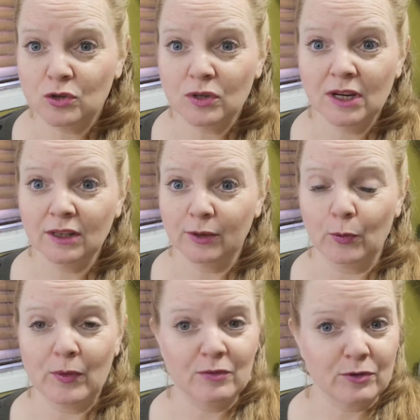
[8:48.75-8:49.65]
You do need a
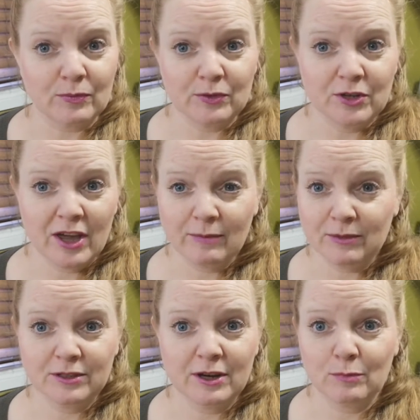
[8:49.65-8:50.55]
little bit from
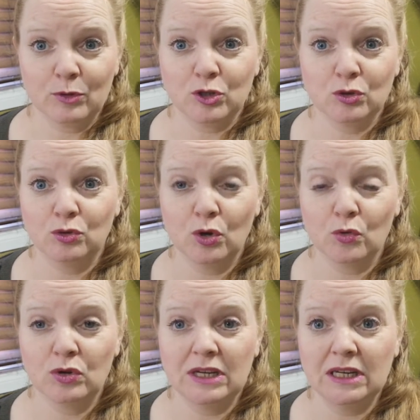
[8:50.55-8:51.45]
time to time, but you
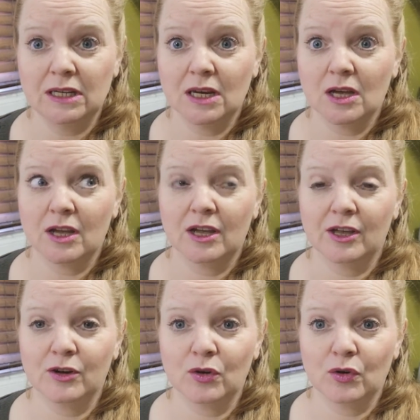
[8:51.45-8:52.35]
don't need
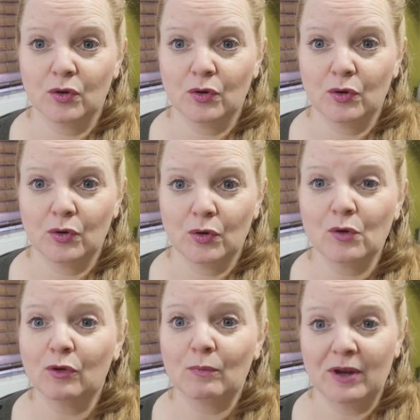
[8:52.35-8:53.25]
an
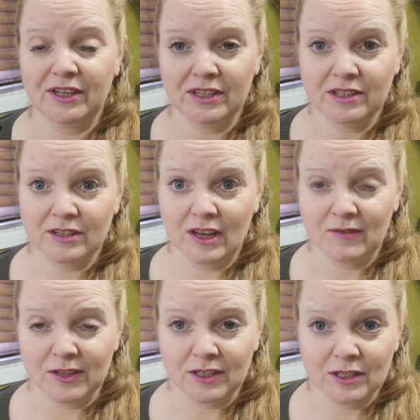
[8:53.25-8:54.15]
overabundance
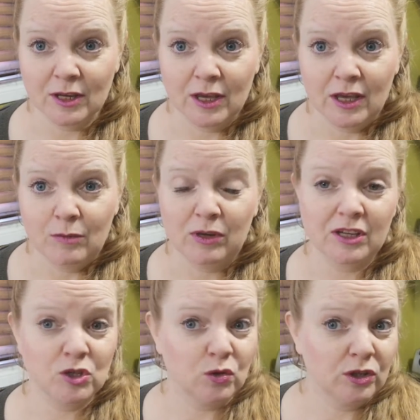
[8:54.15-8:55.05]
of it,
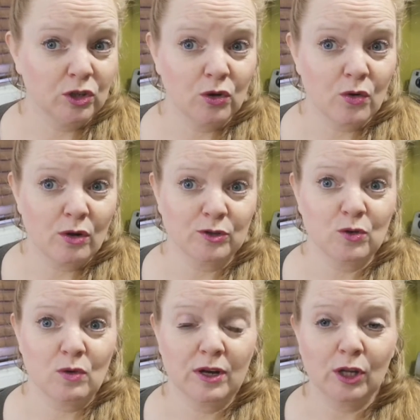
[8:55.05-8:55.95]
because you don't
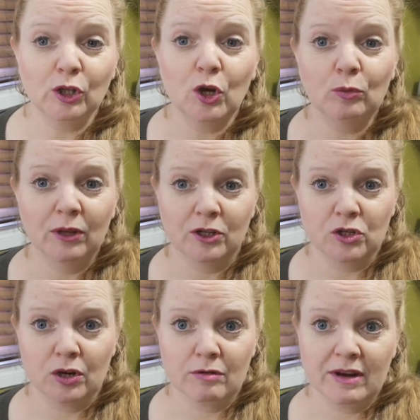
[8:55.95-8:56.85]
also want low blood
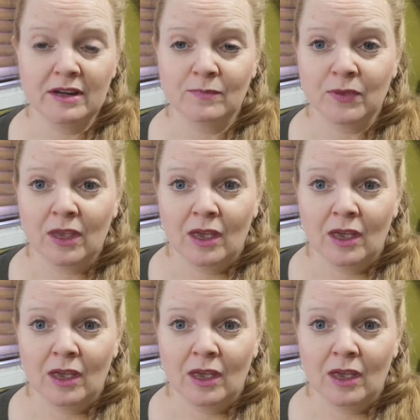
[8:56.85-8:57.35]
sugar, right?